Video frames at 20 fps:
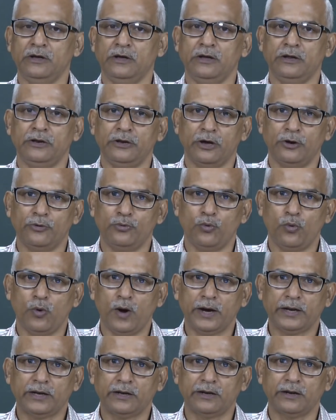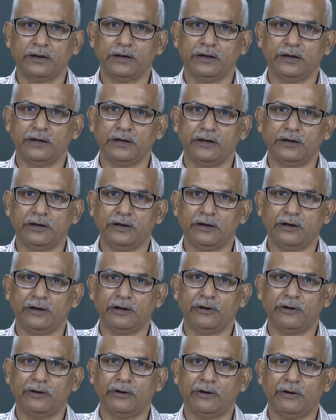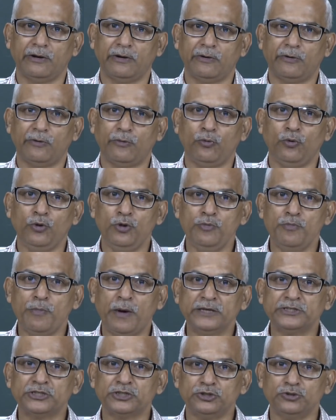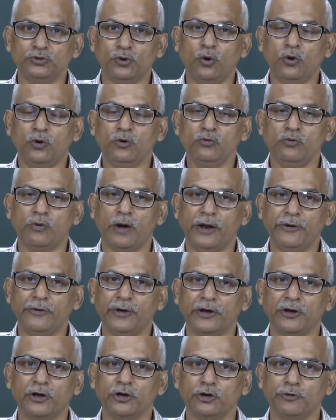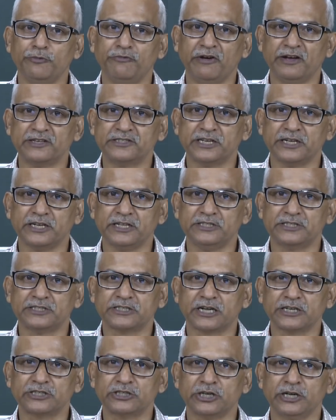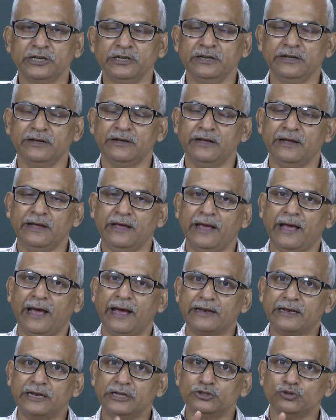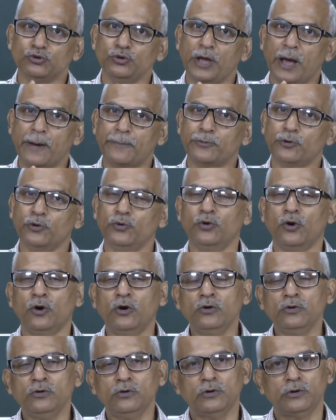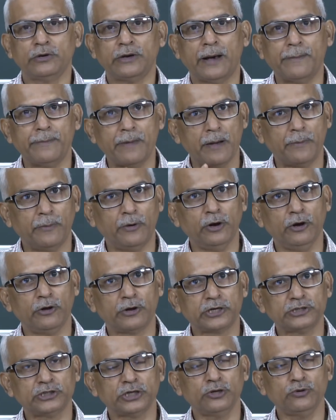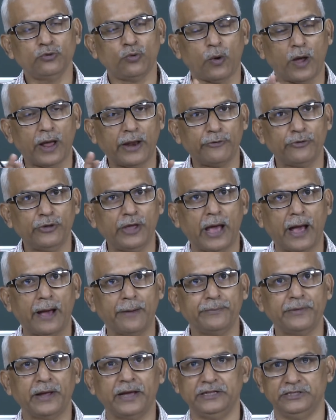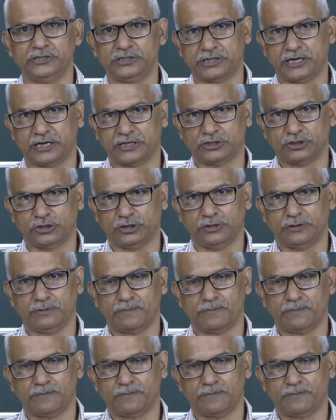Now, what we must know when we are going to fetch an instruction, at least we have to know the memory location where we have the instruction.